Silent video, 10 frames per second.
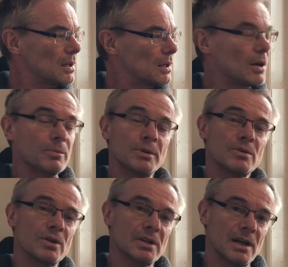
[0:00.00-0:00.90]
I hope you
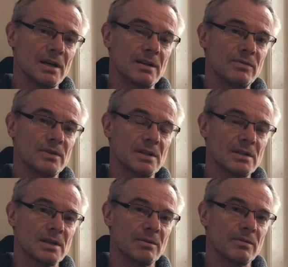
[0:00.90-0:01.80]
enjoyed that. And if you
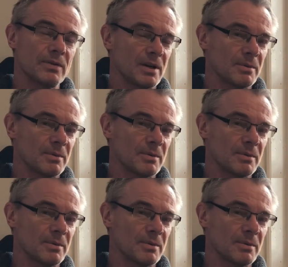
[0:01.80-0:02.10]
did, I would very